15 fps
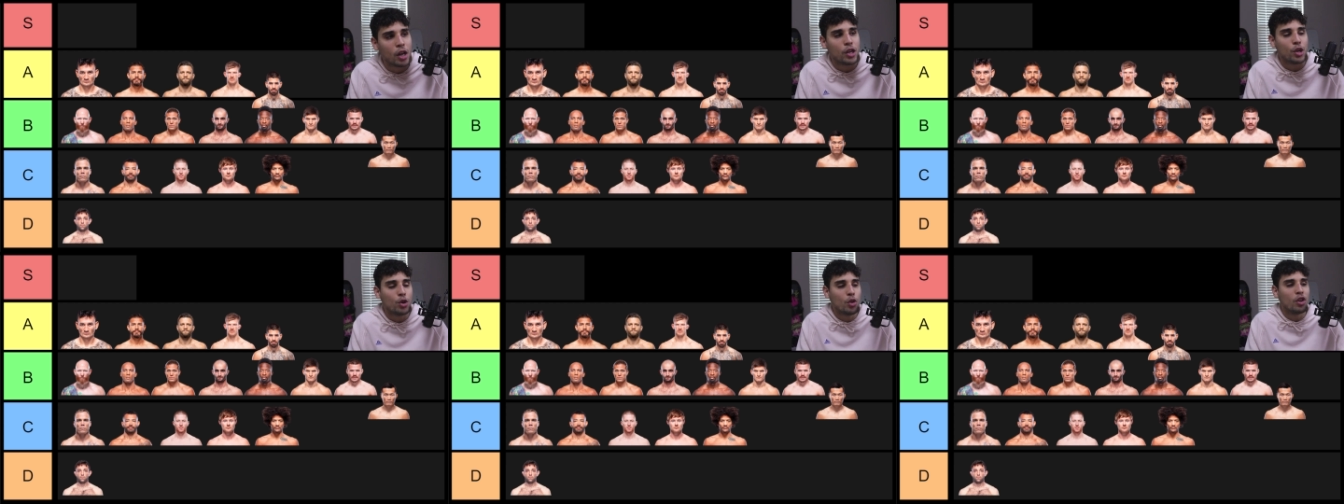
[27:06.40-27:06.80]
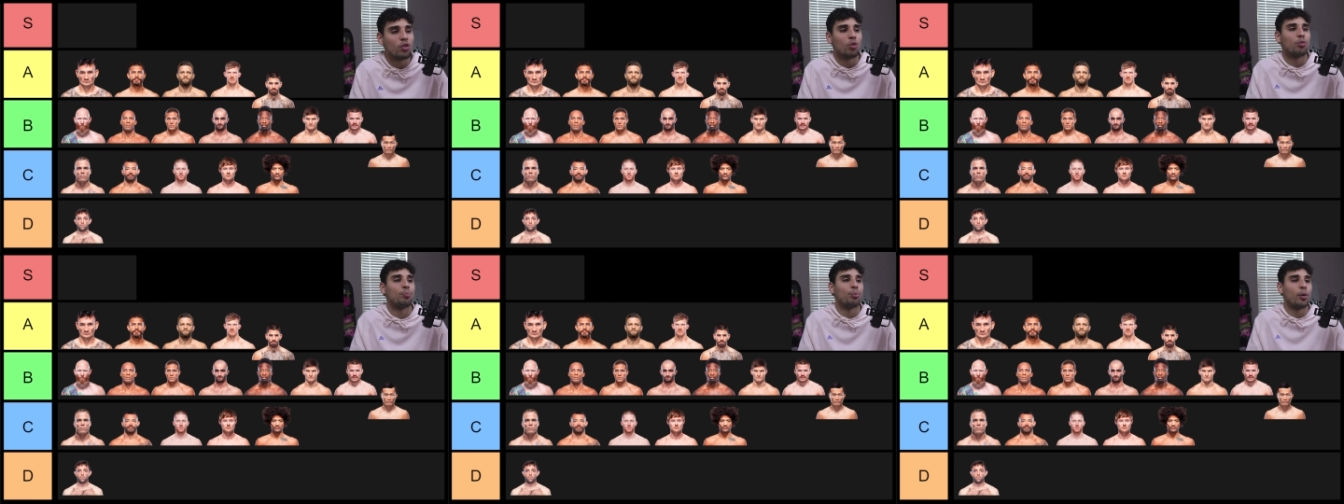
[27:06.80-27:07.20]
You knew this was
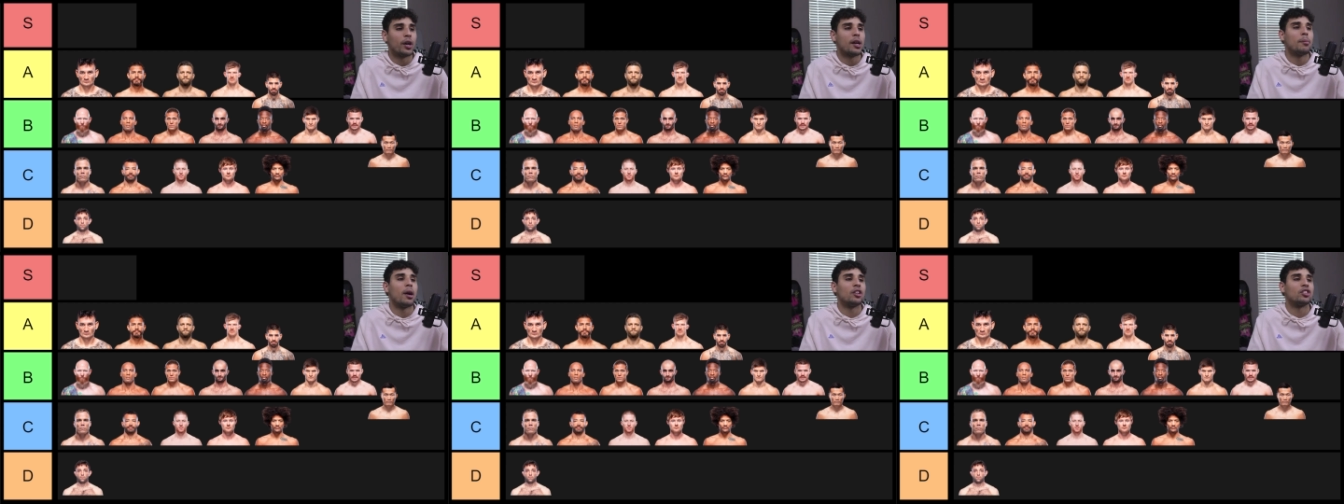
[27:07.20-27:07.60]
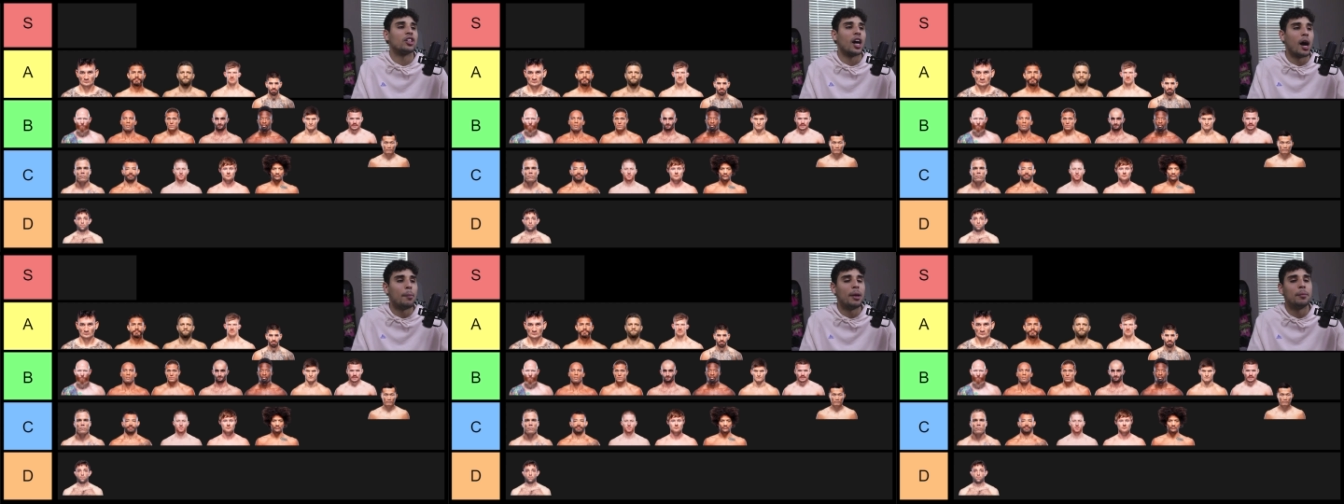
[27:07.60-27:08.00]
pretty much
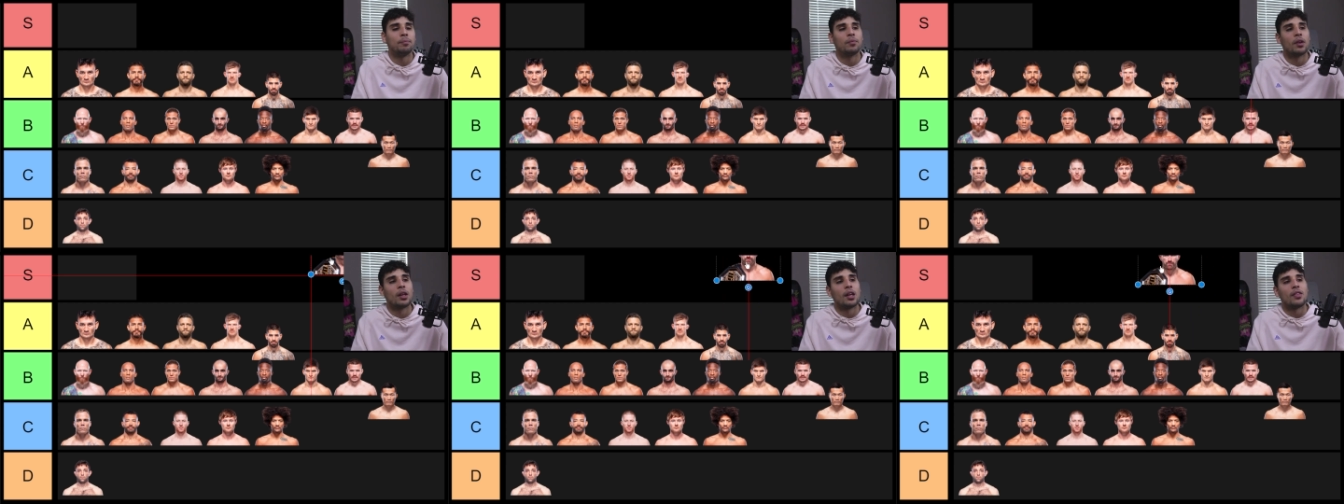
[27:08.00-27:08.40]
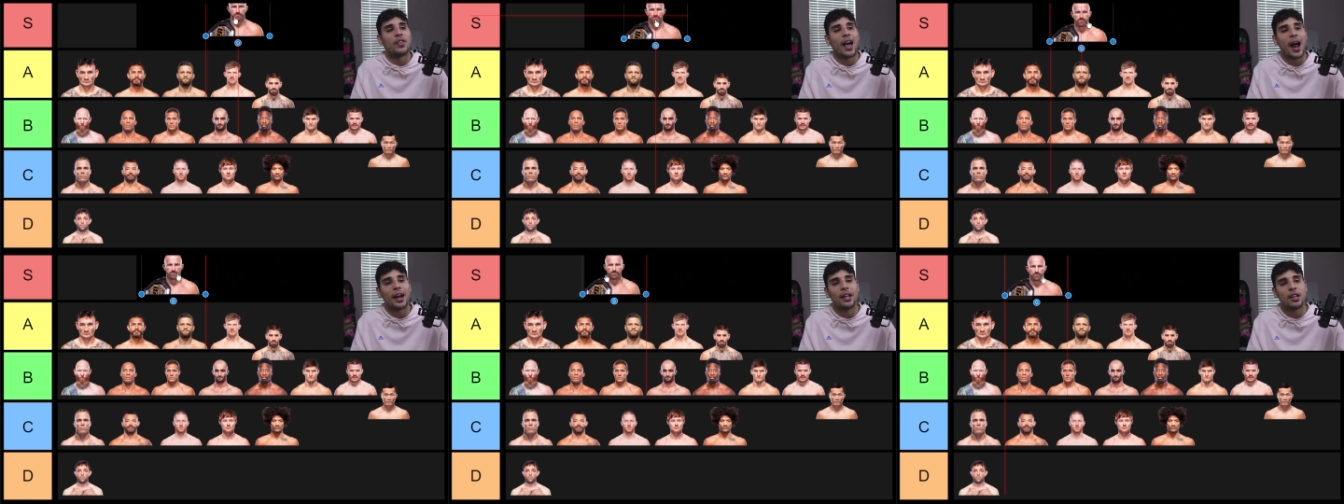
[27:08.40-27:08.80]
coming.
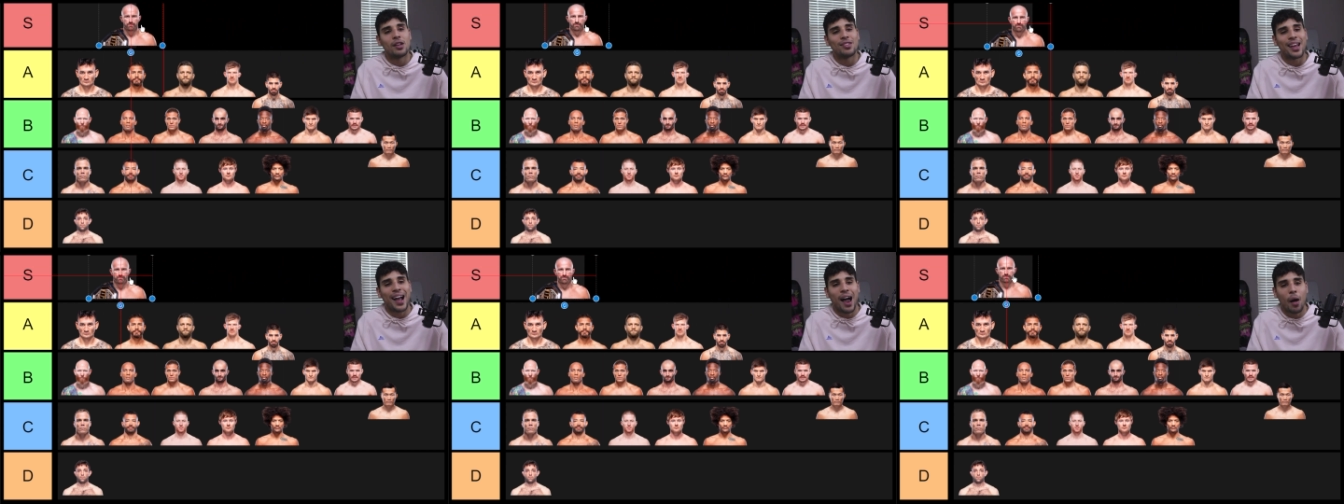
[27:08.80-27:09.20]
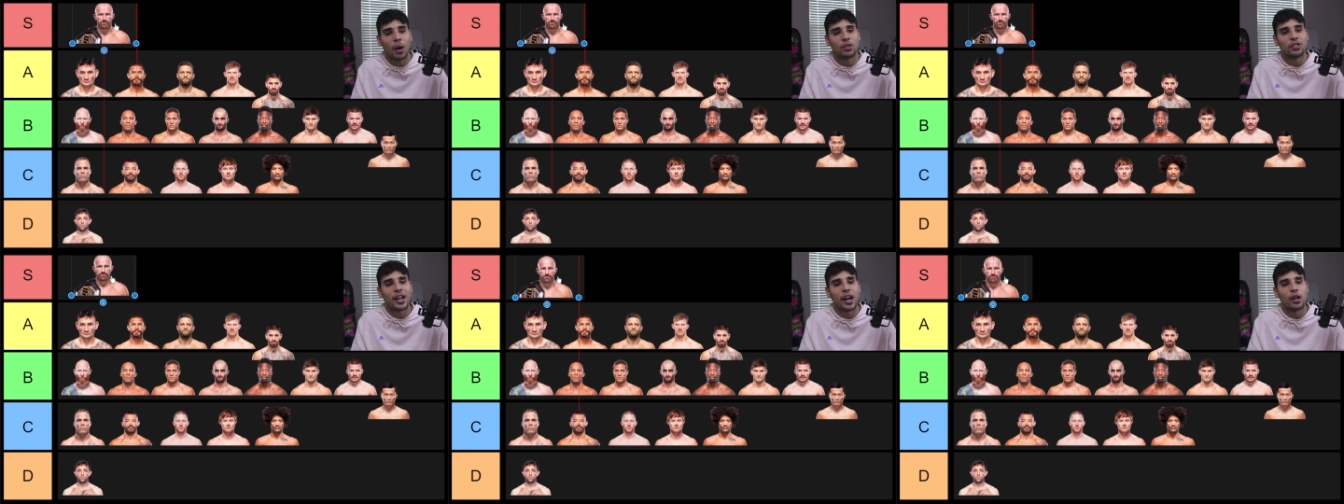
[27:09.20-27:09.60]
That is
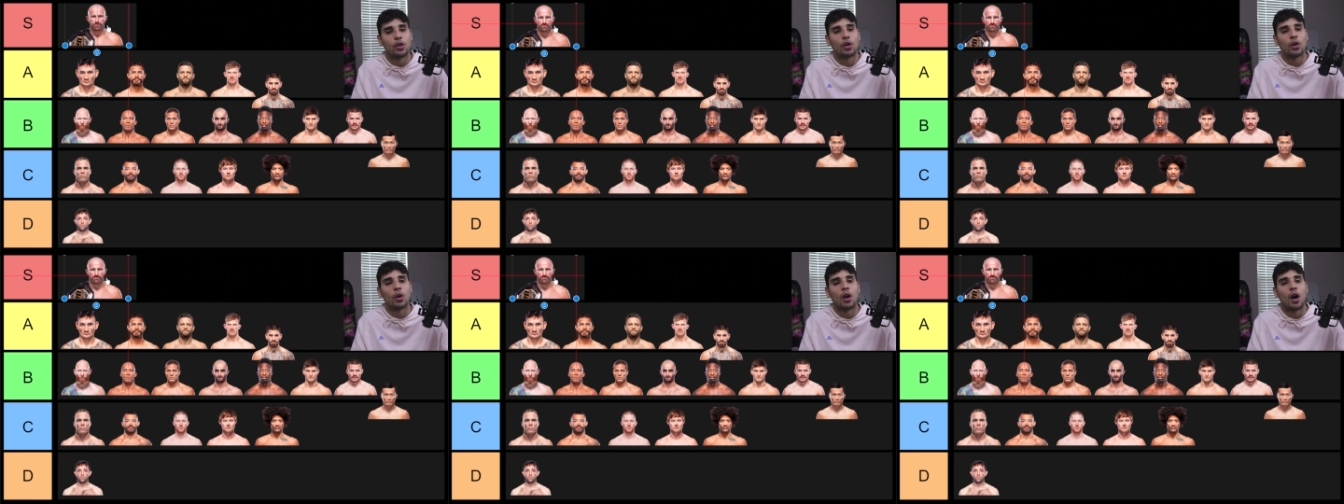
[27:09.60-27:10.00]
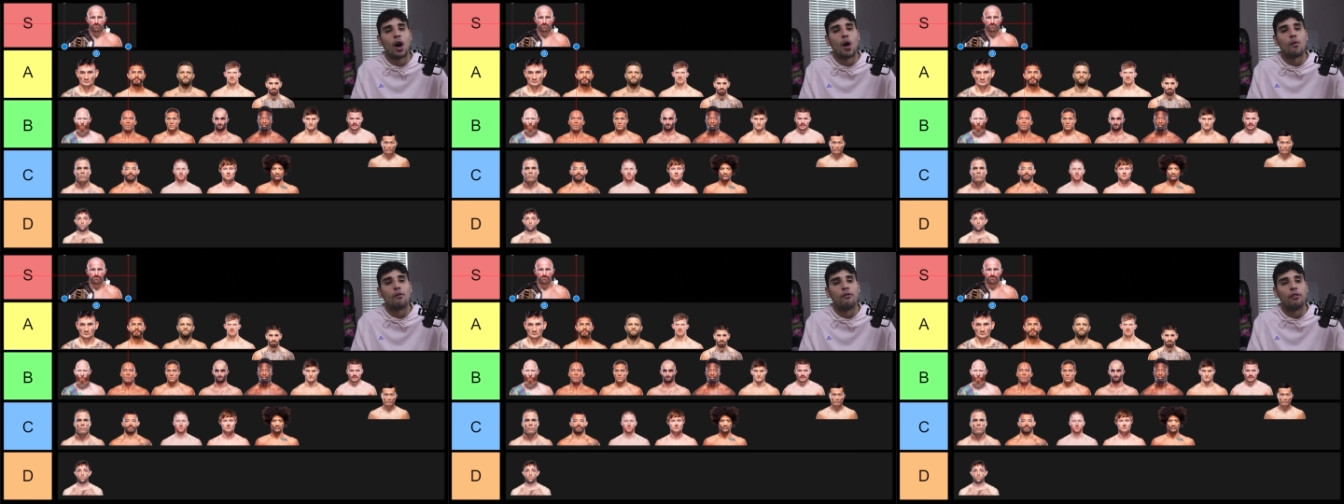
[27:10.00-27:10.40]
Alexander
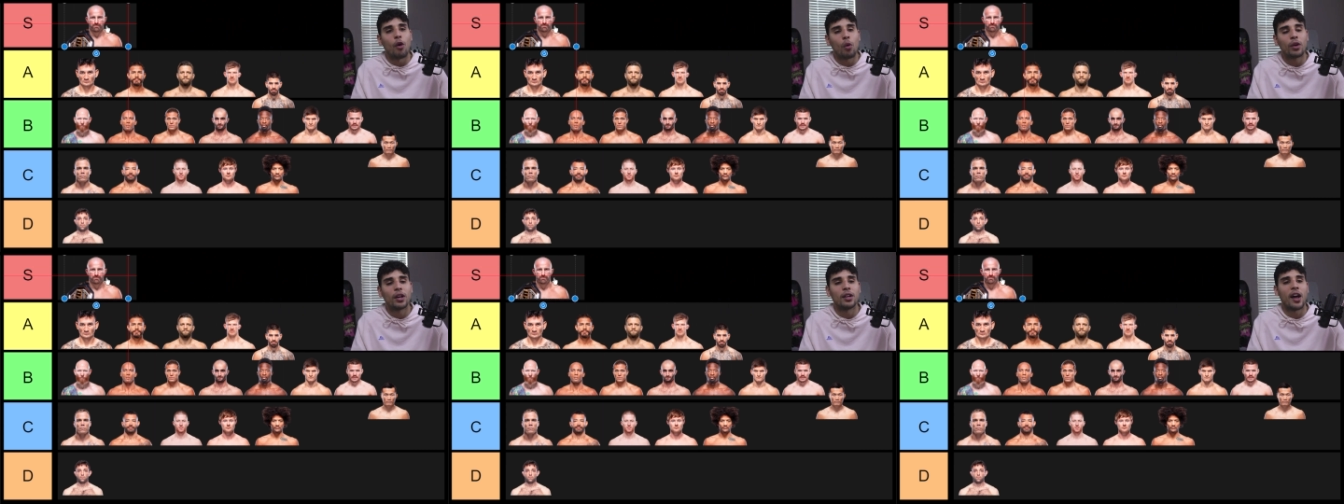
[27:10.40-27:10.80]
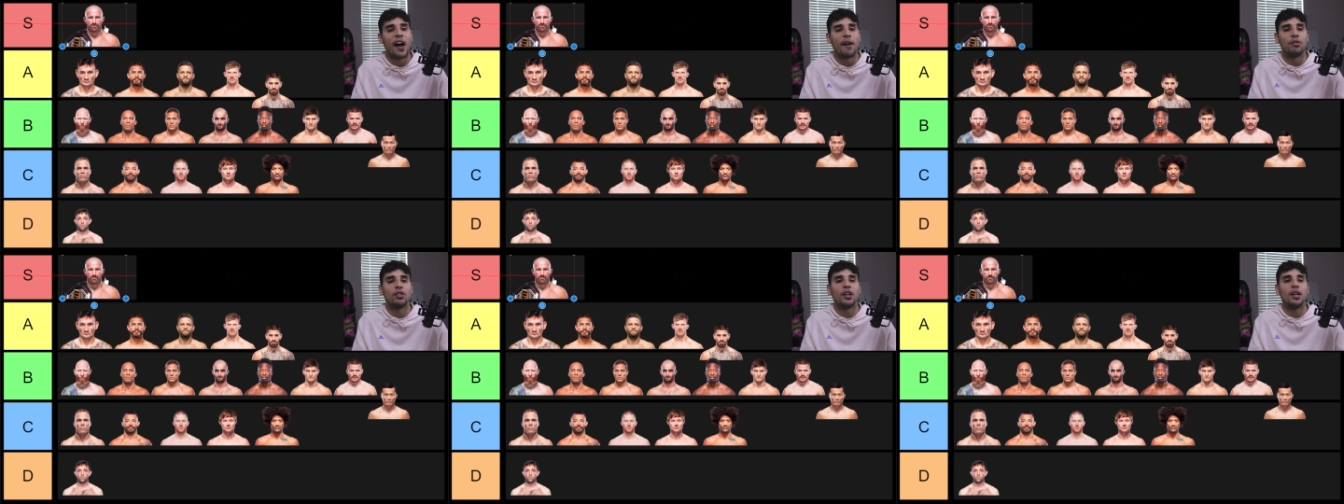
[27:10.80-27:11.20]

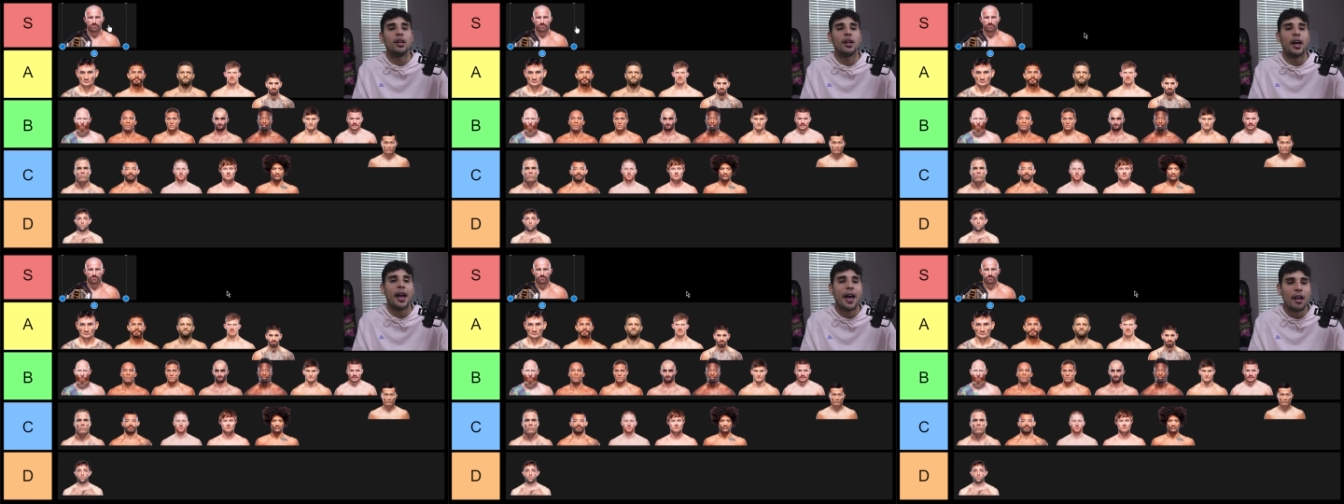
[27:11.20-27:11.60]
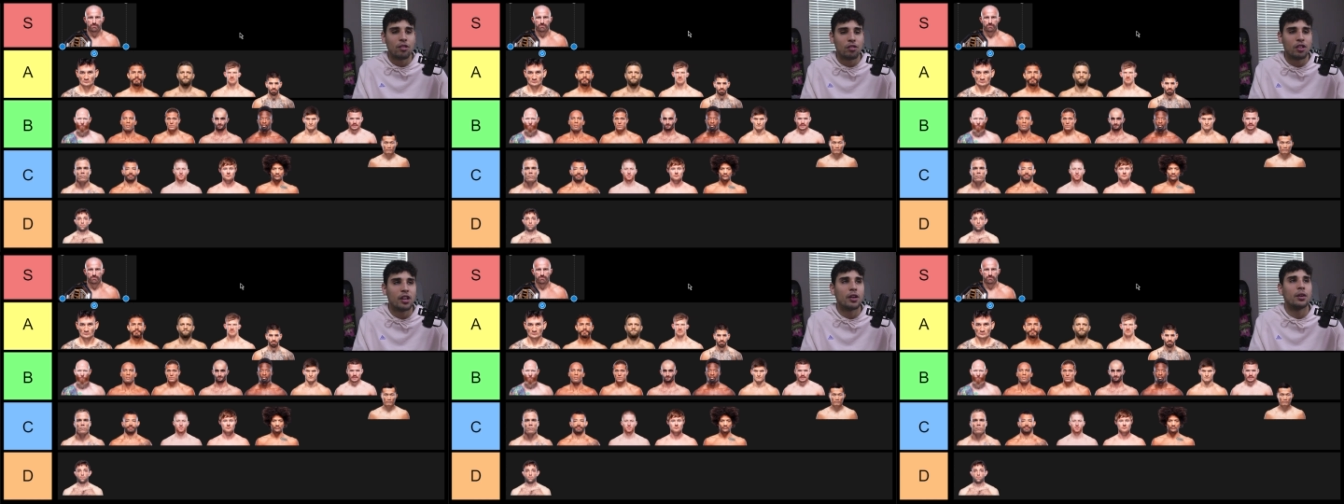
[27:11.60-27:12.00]
Volkanovski, S
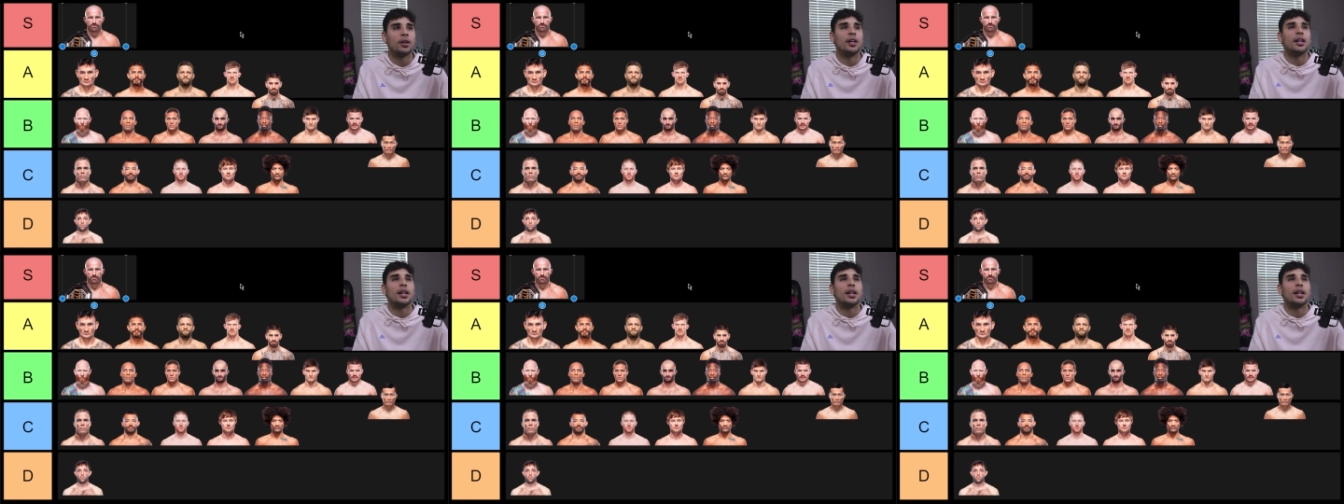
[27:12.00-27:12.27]
tier.